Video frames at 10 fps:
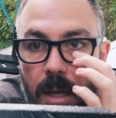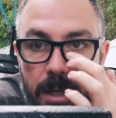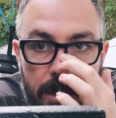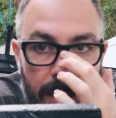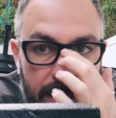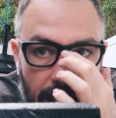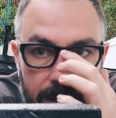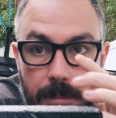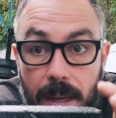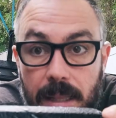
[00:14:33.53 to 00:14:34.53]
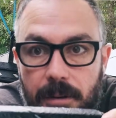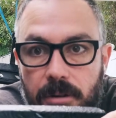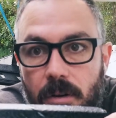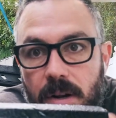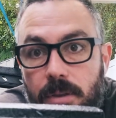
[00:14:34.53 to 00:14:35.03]
So I just had some paint left
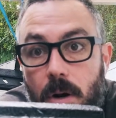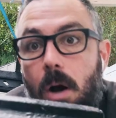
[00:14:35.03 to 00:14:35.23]
over, and I thought,